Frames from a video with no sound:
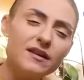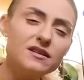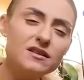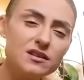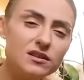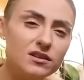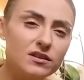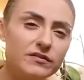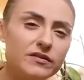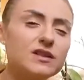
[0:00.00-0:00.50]

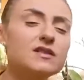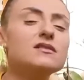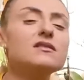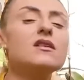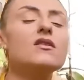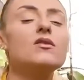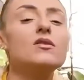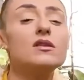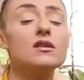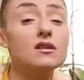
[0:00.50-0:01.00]
service
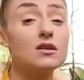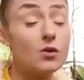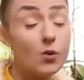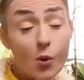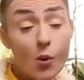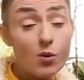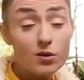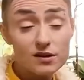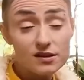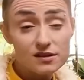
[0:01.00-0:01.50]
or a
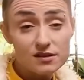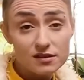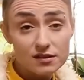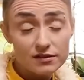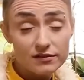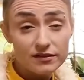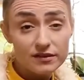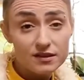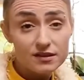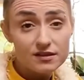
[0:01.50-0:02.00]
core
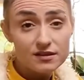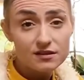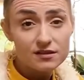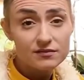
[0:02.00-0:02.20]
service.